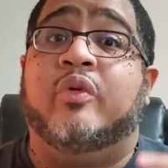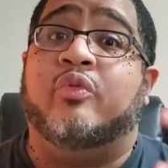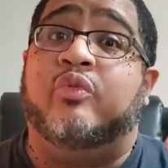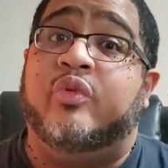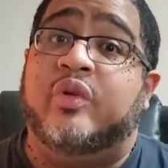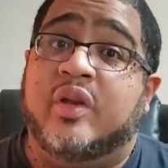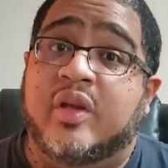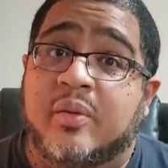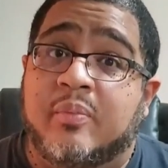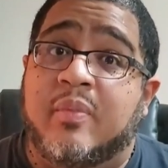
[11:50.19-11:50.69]

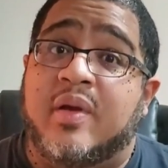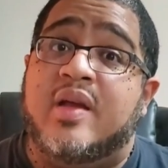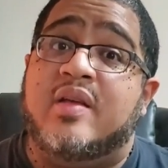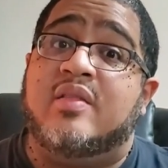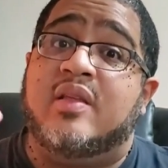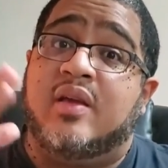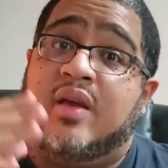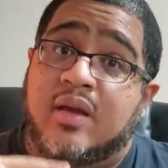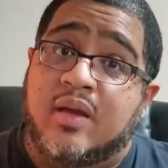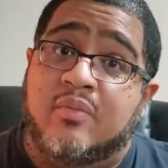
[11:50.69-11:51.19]
remade
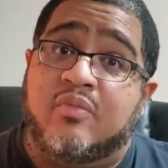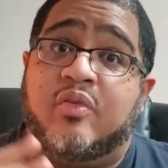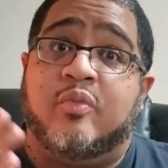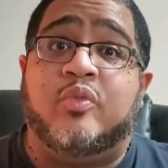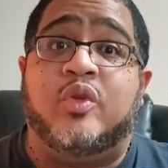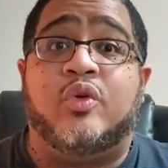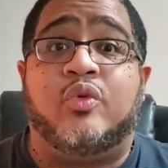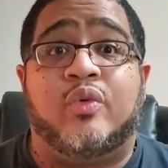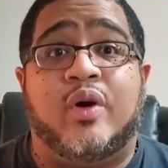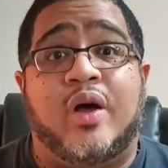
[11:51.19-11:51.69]
the game from
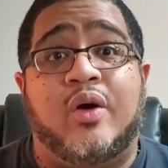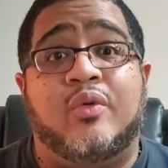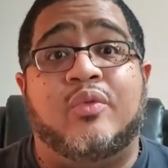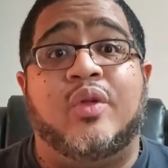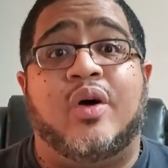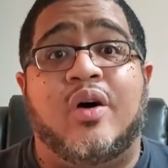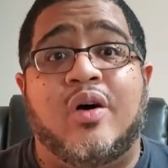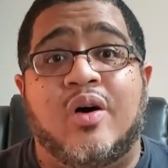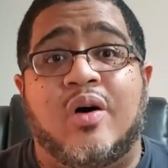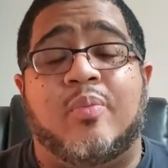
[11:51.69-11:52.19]
the
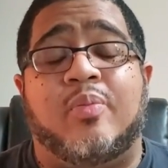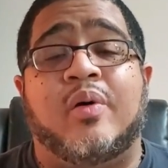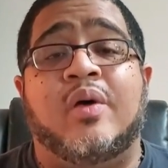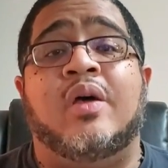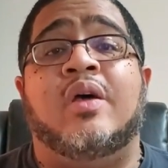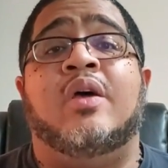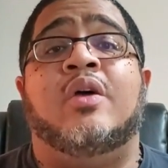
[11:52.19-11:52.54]
ground up.